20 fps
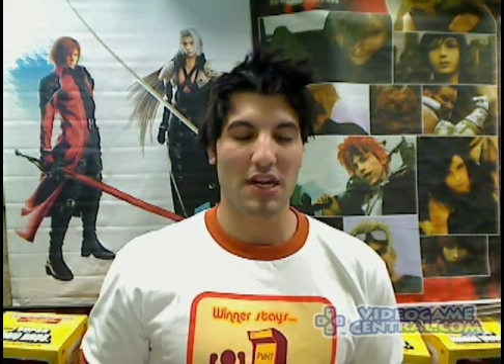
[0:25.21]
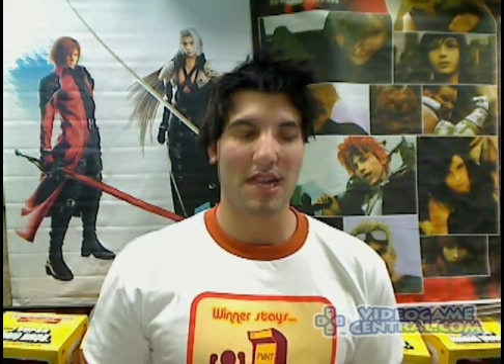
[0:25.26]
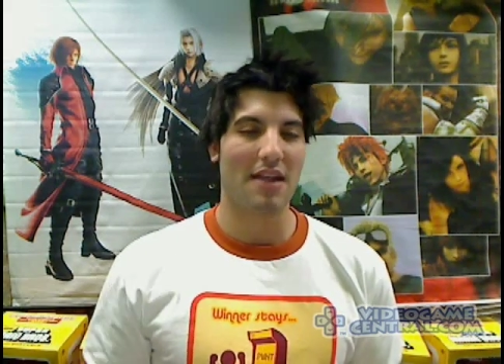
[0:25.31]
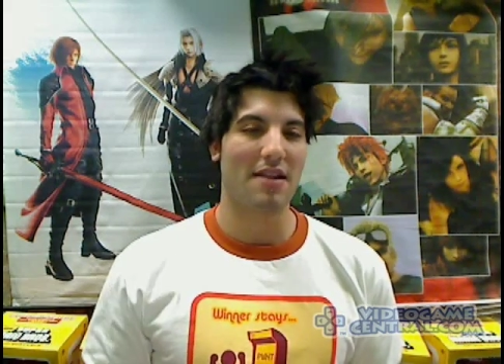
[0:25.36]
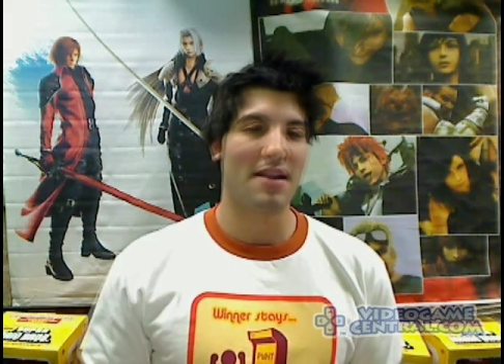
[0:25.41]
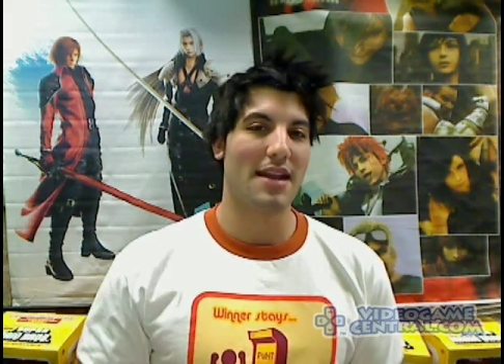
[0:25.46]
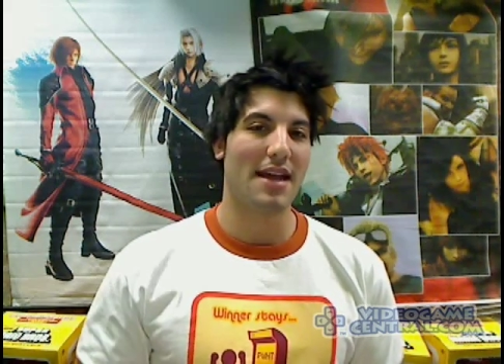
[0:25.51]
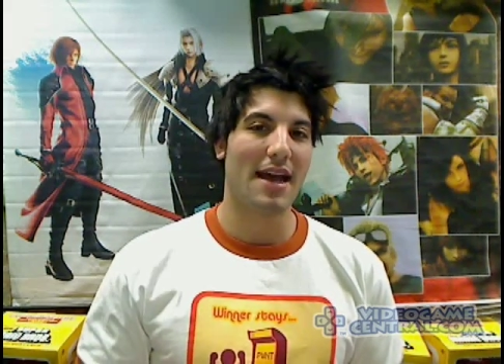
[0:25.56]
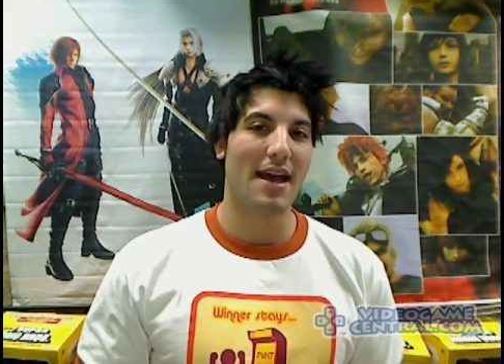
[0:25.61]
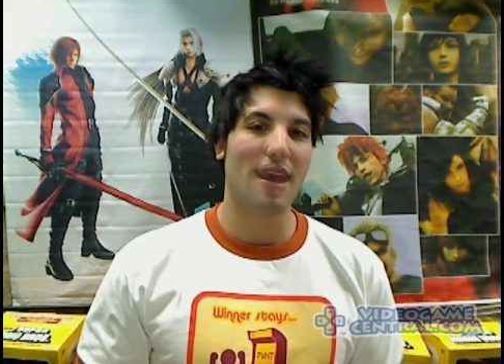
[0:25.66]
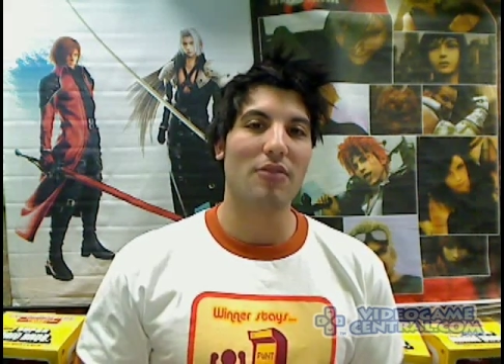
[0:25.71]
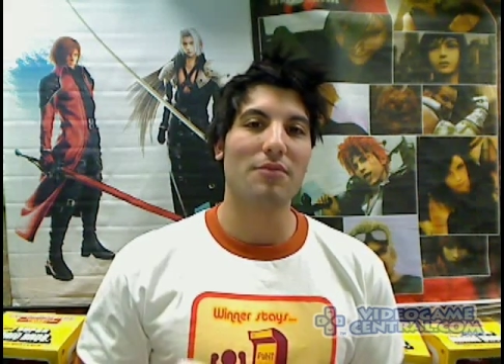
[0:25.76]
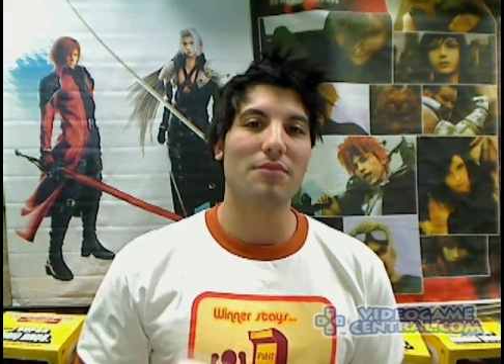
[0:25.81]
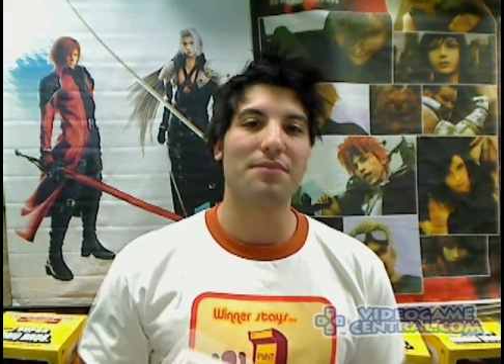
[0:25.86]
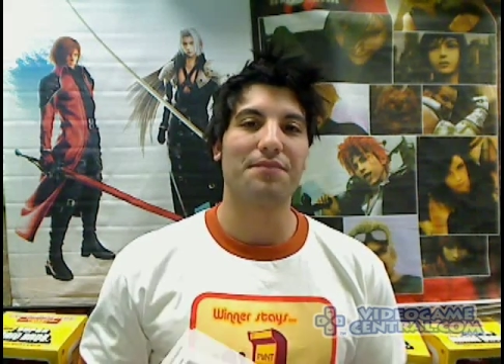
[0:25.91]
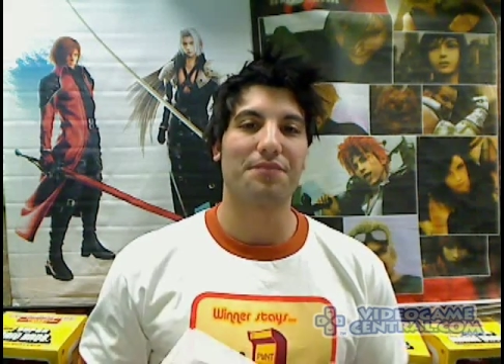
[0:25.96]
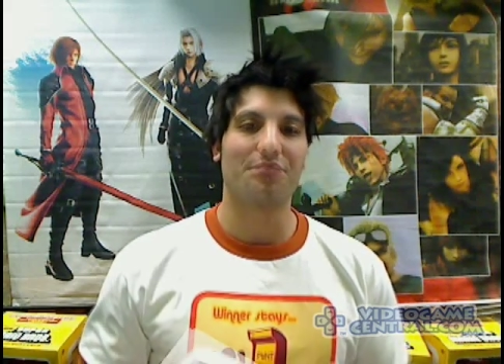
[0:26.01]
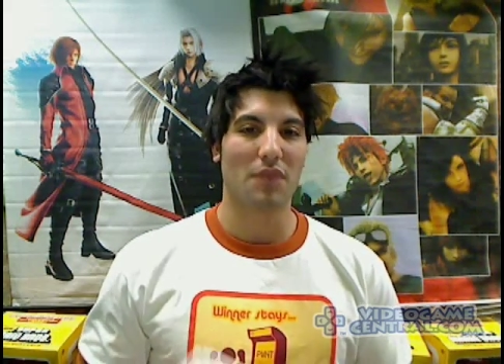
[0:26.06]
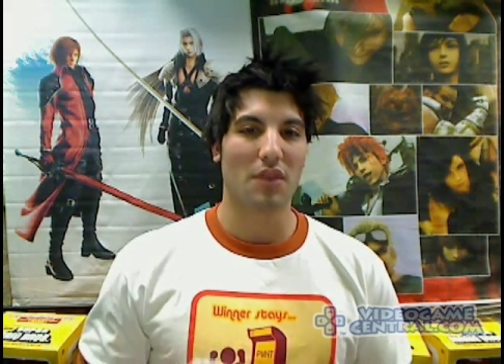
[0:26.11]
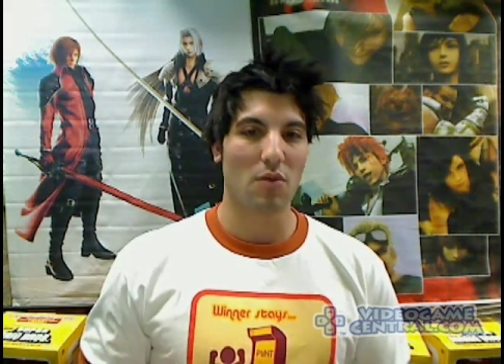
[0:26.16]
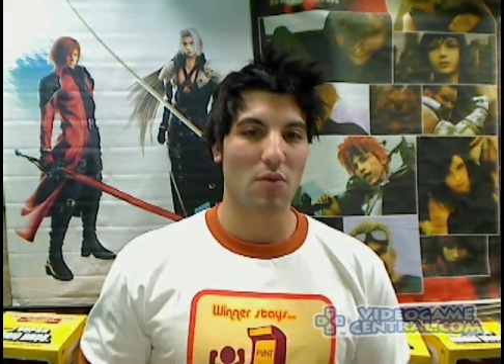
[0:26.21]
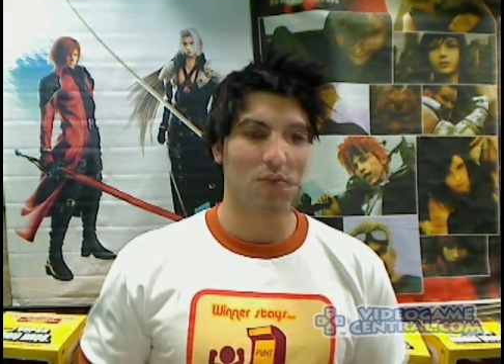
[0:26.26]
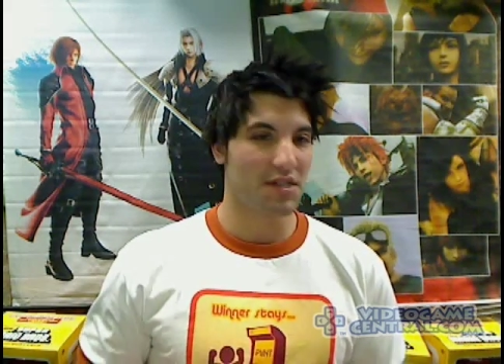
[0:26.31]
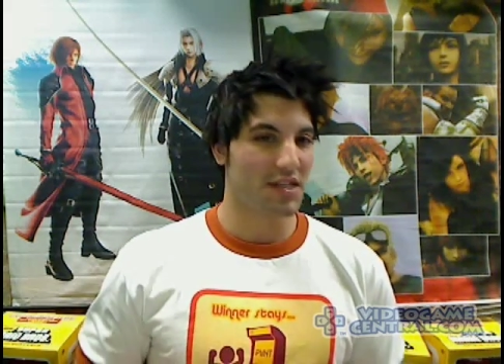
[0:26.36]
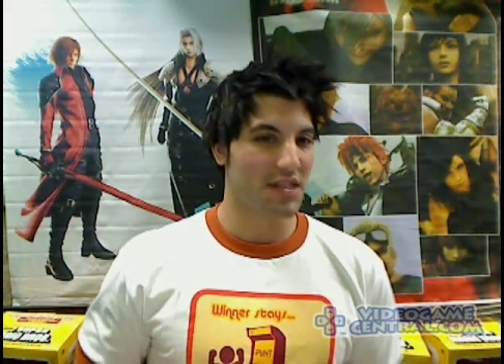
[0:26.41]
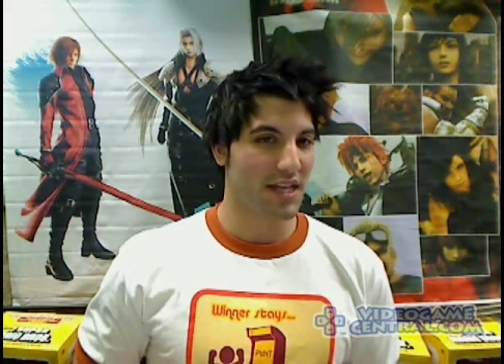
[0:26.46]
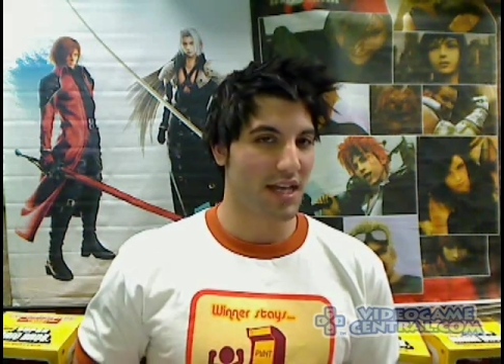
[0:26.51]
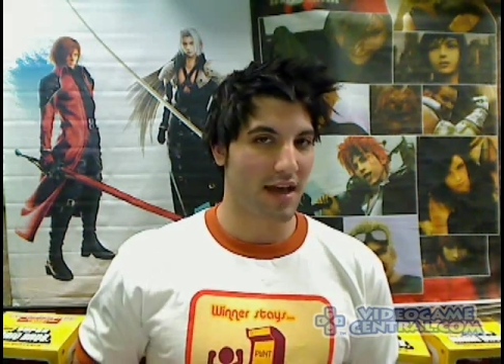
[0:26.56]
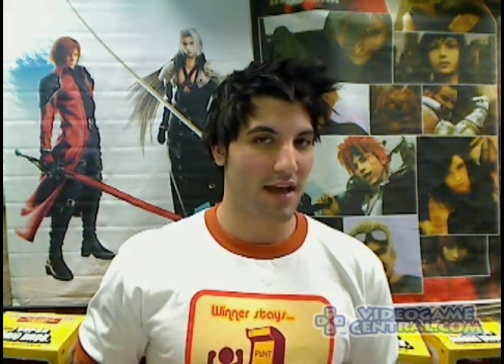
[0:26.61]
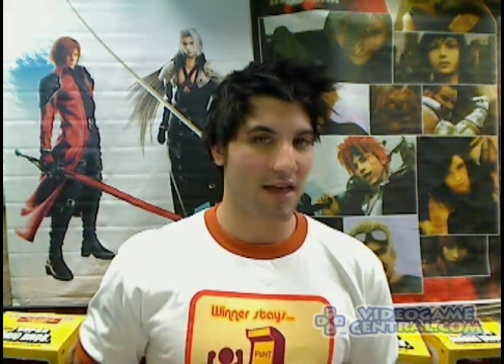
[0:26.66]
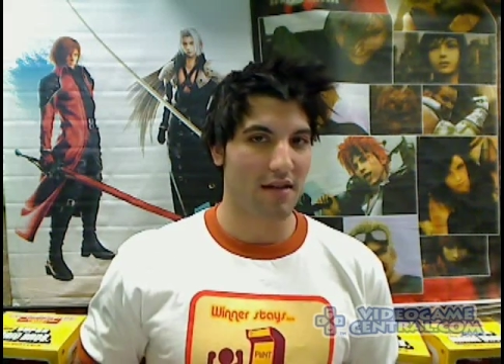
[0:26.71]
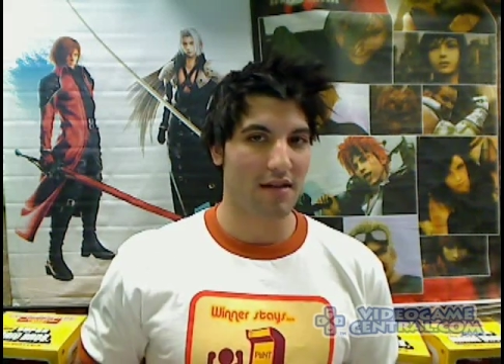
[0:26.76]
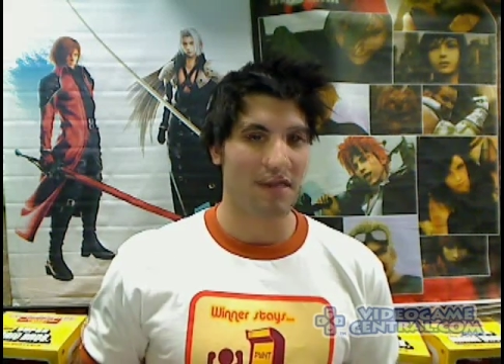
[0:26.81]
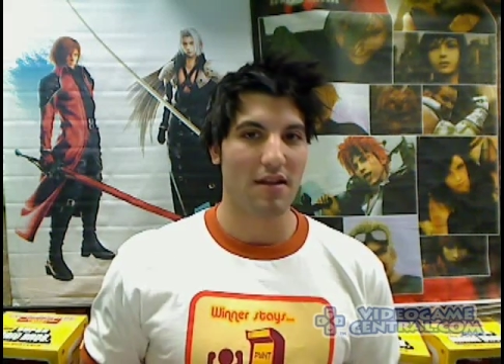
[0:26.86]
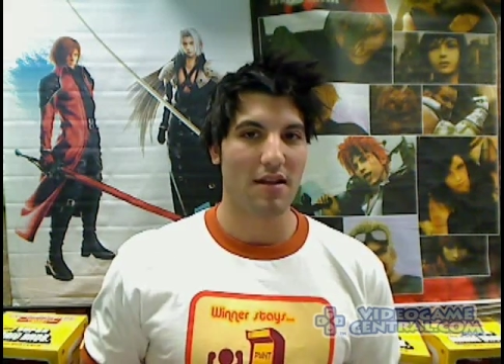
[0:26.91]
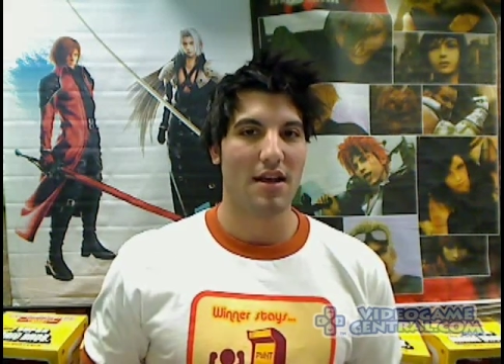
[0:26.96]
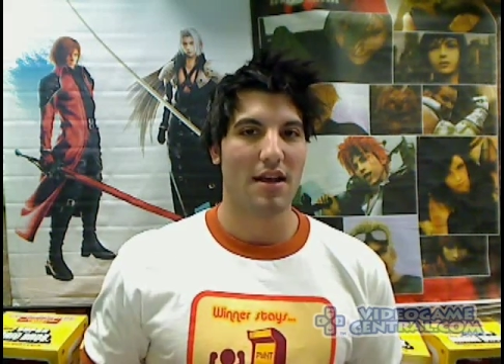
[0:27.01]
and now, once again,